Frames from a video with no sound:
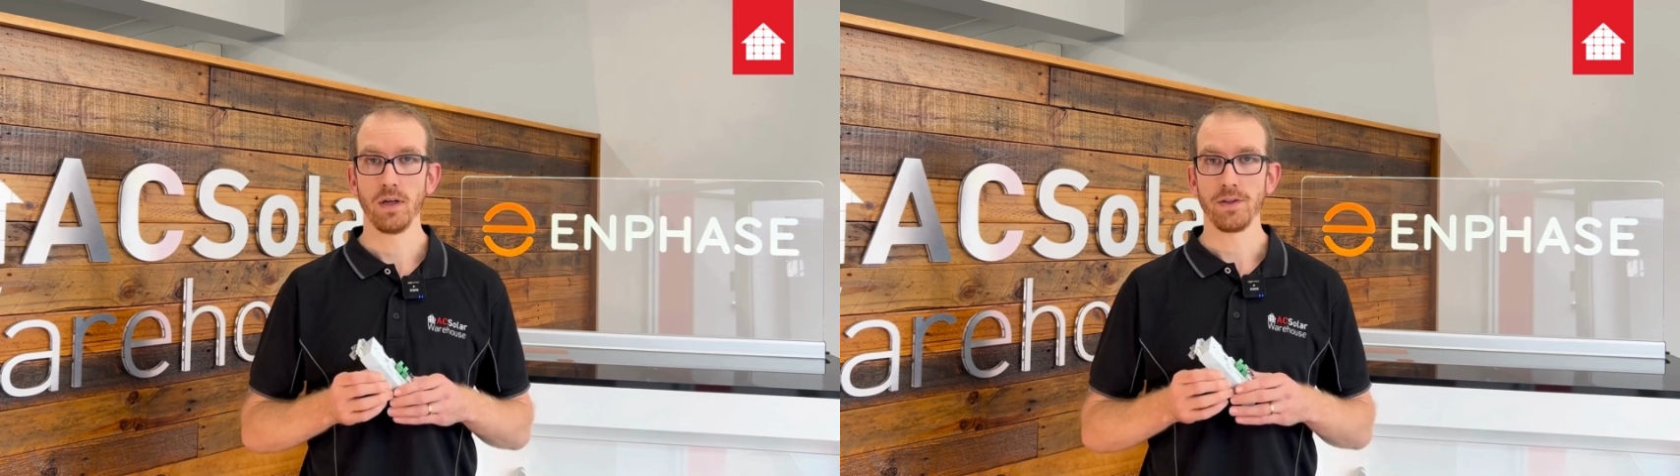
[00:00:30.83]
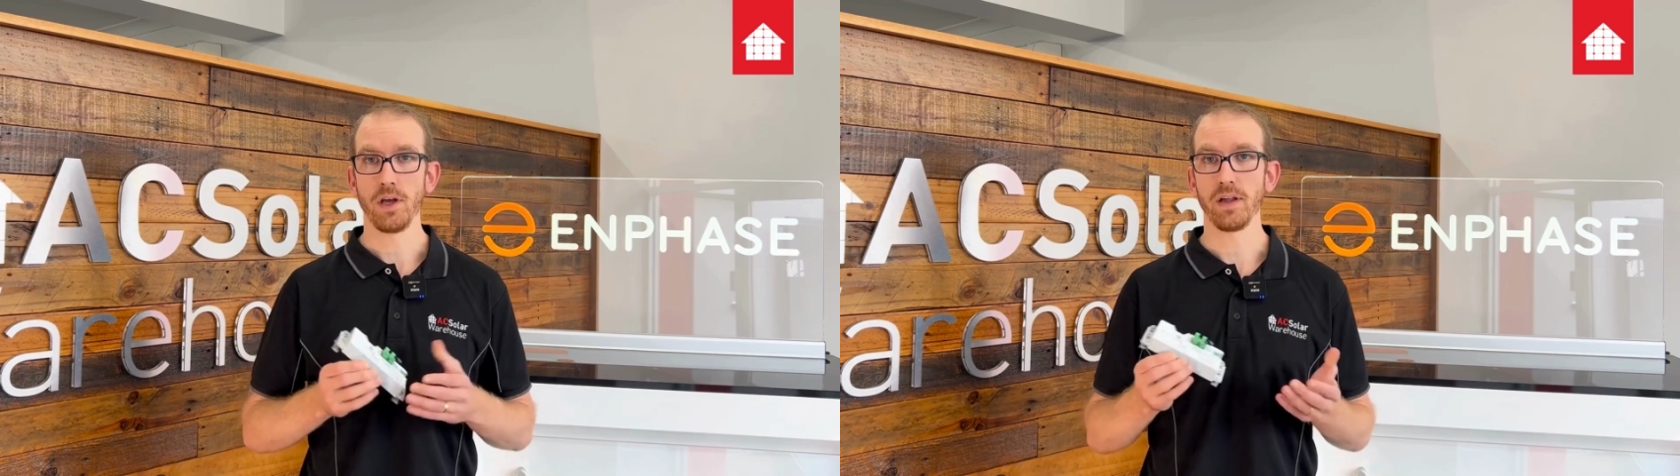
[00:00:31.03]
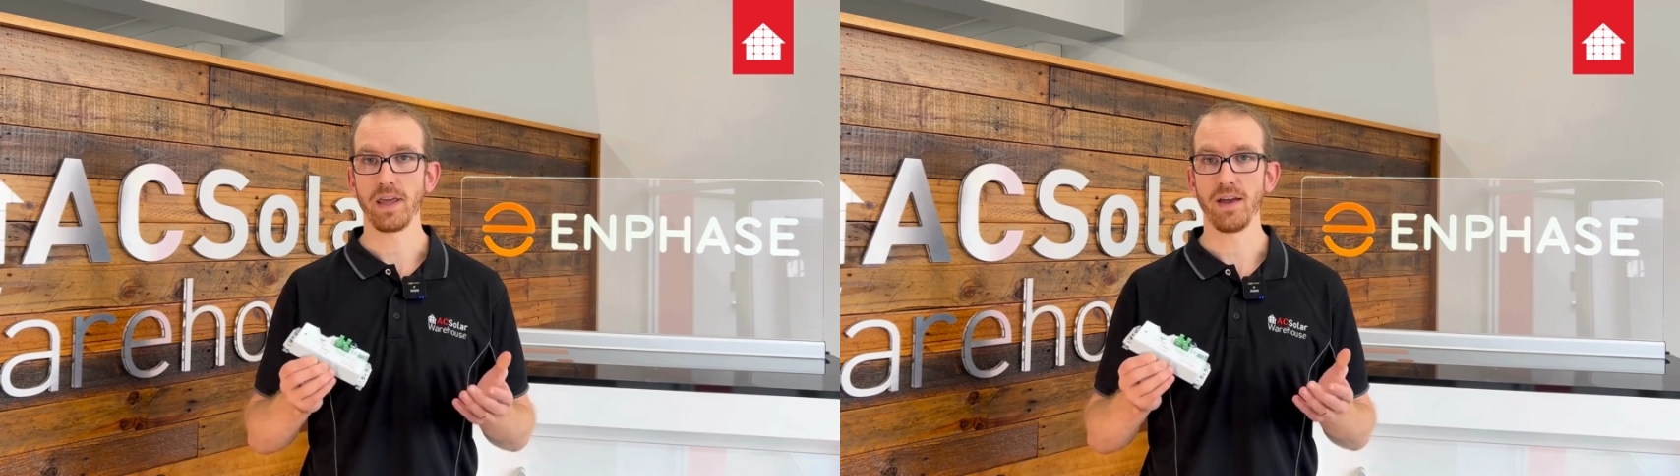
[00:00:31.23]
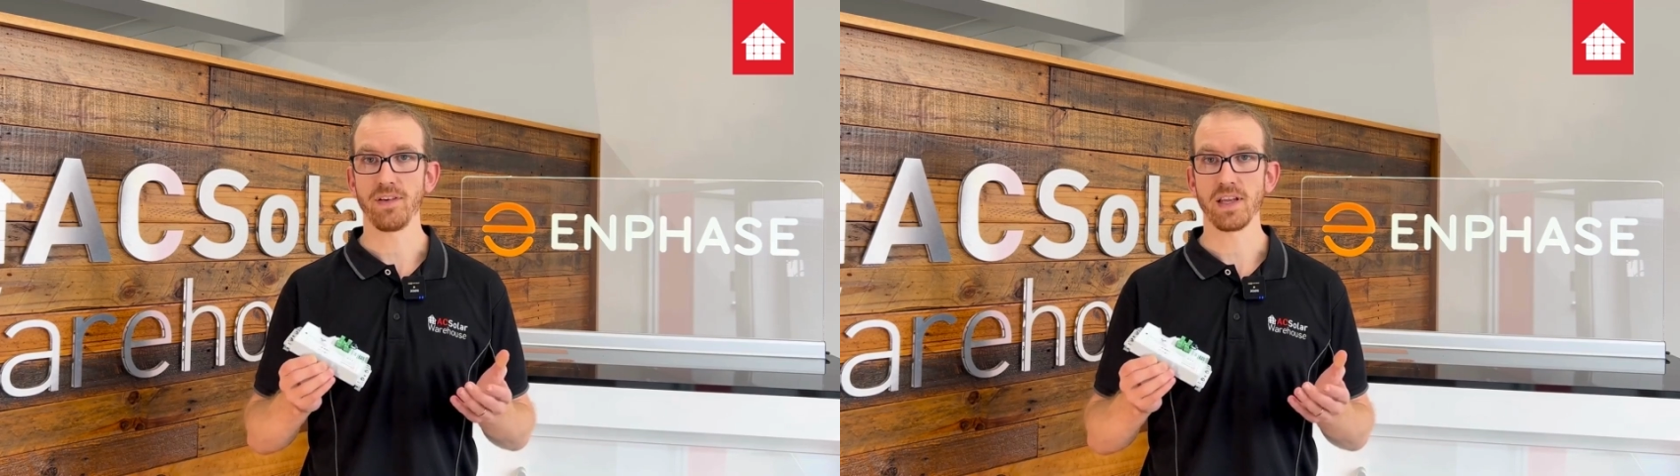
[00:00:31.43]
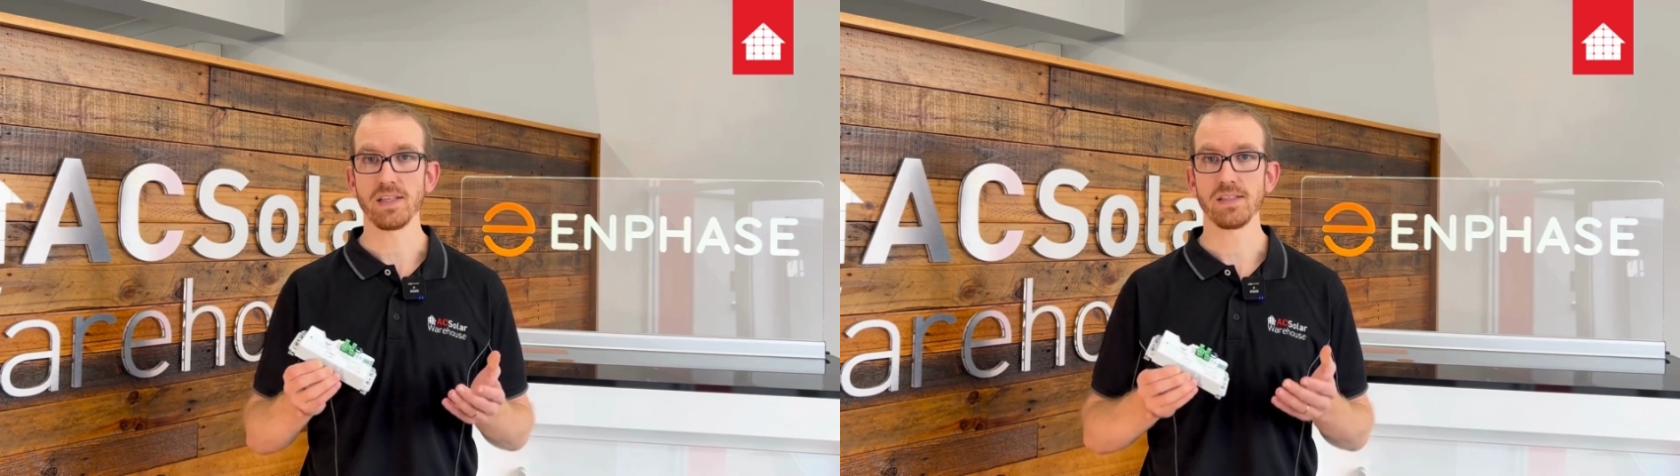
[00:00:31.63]
The only caveat
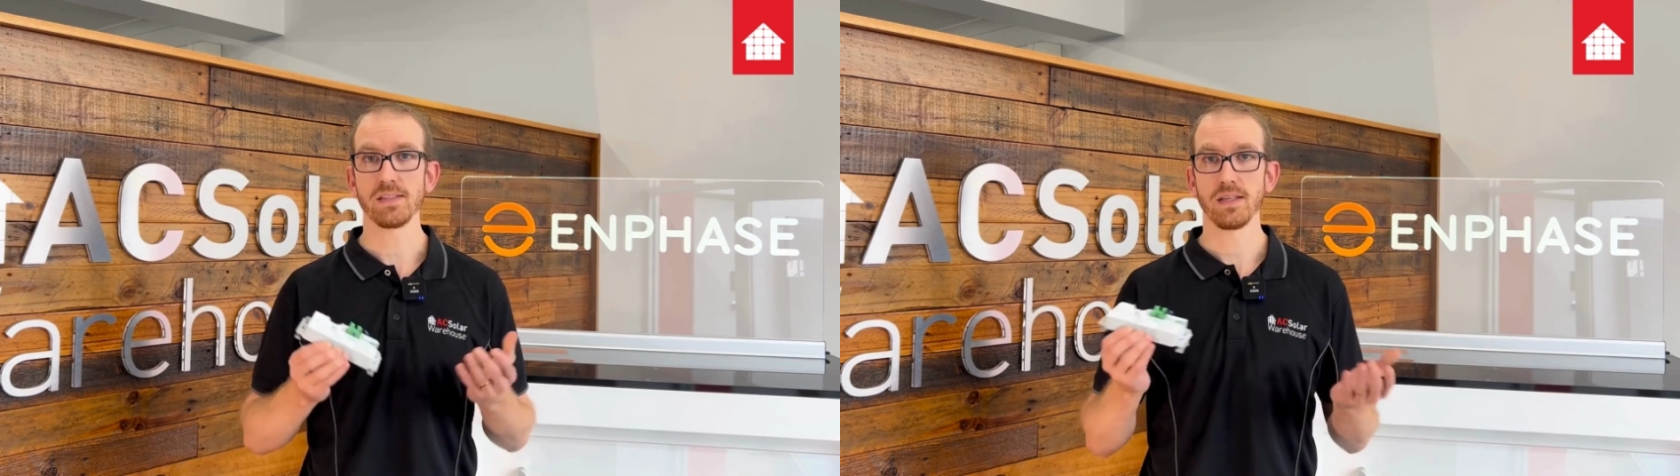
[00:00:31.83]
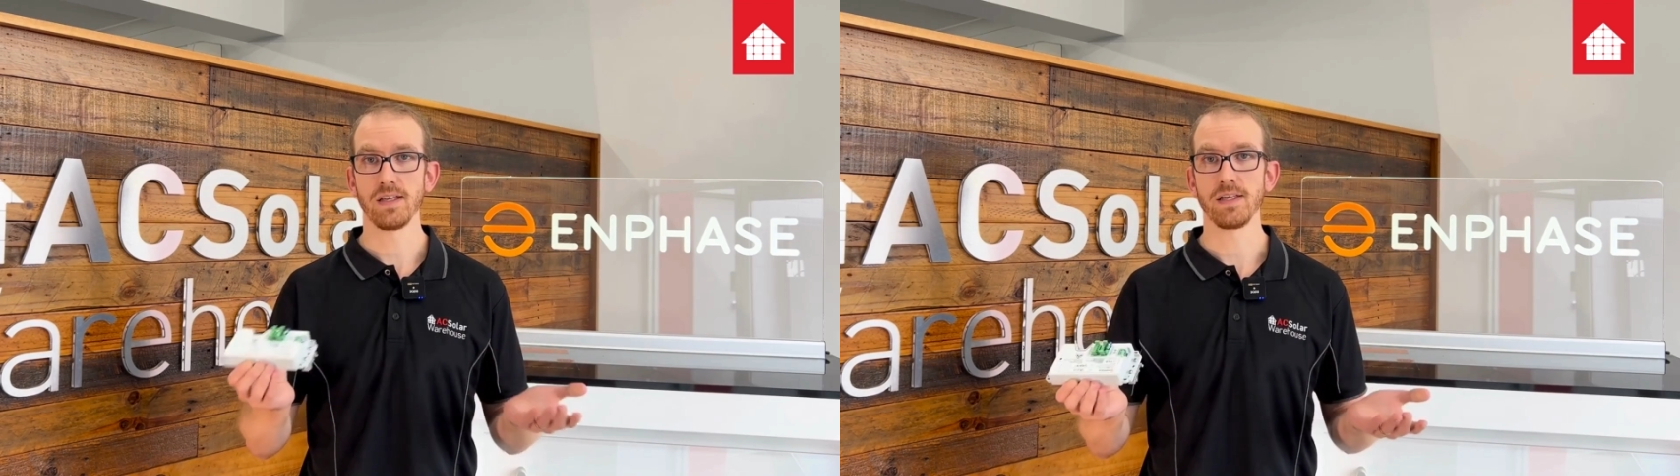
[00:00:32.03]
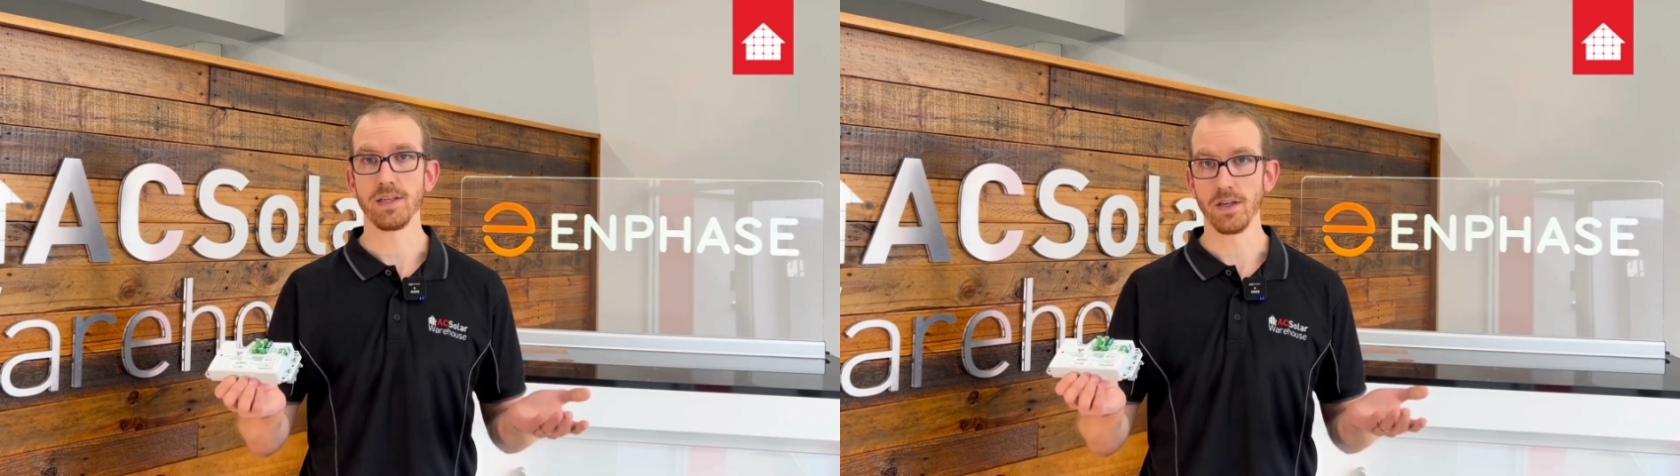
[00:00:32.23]
is you